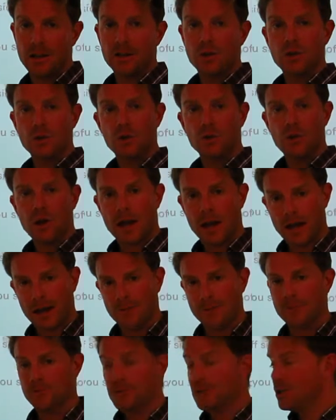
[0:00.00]
you
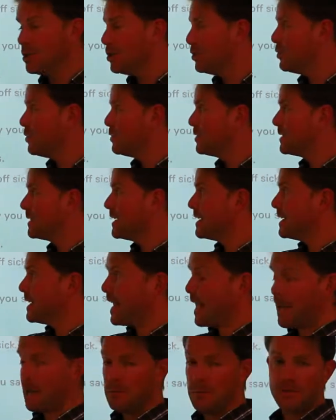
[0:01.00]
have to use the
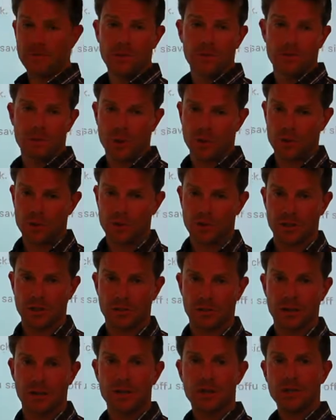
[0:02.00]
name of the
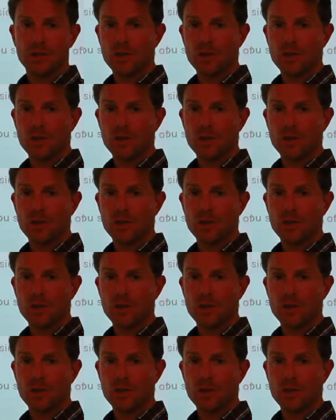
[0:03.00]
person.